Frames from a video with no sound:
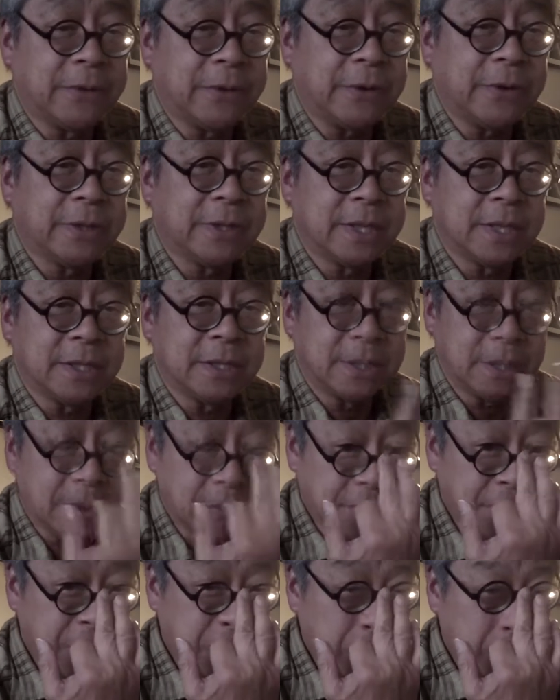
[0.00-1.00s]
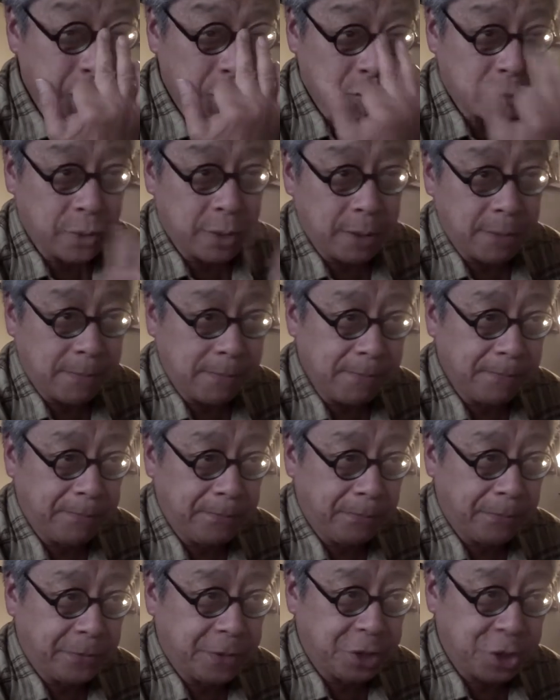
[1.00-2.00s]
very sensitive to um,
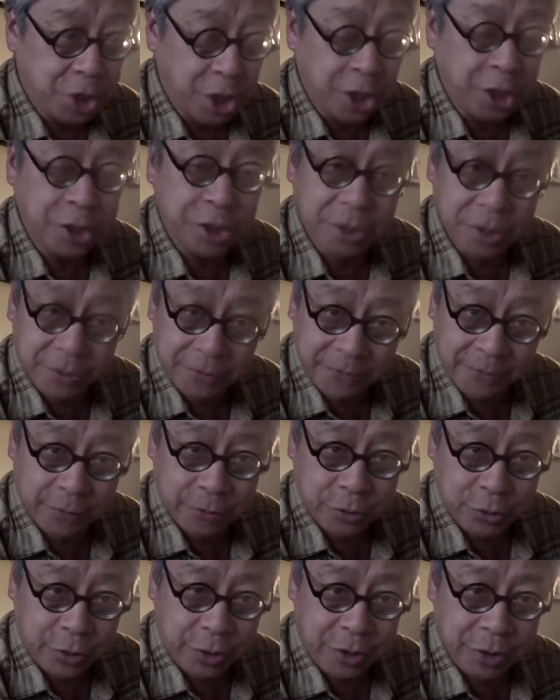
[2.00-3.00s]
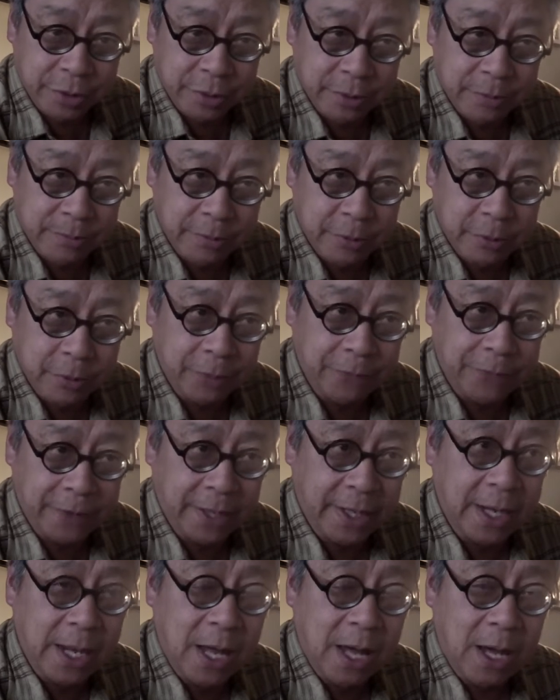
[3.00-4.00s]
changes in filtration. Don't
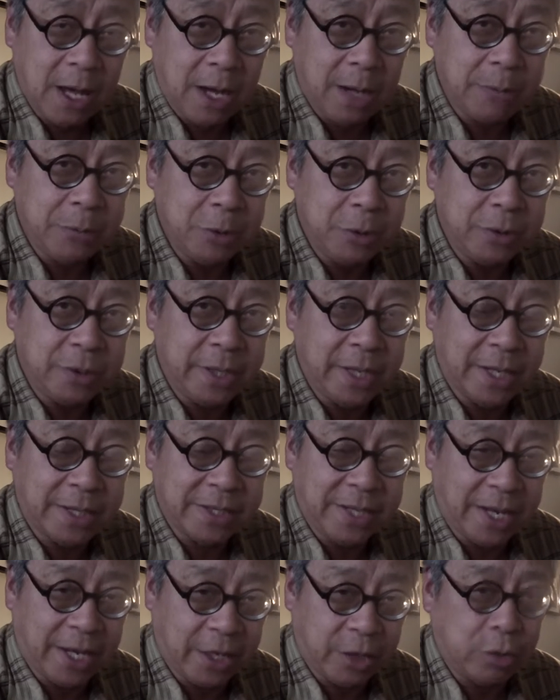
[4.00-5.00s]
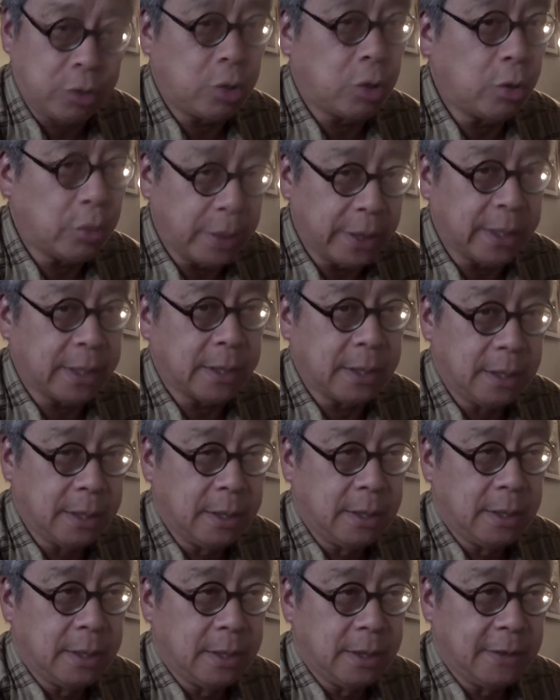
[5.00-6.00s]
forget, I'm using a dichroic
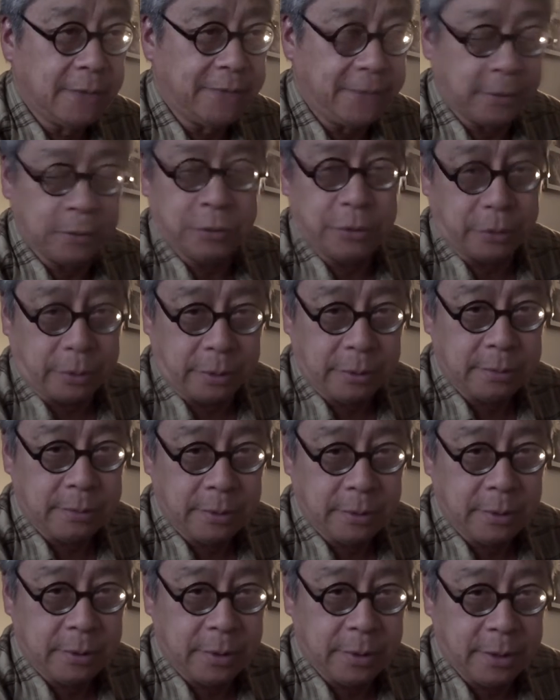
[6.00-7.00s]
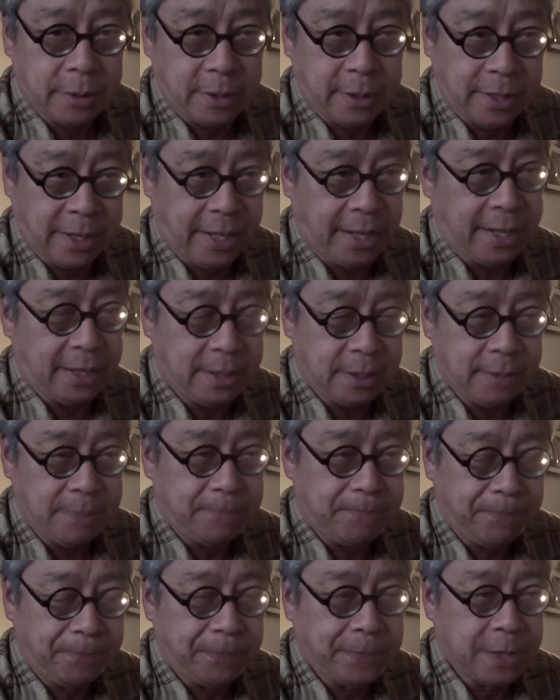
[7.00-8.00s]
filter uh, head,
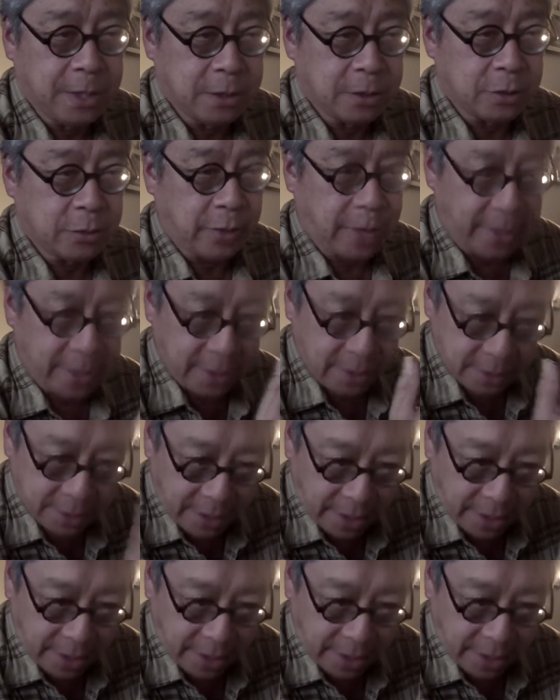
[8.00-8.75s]
so I can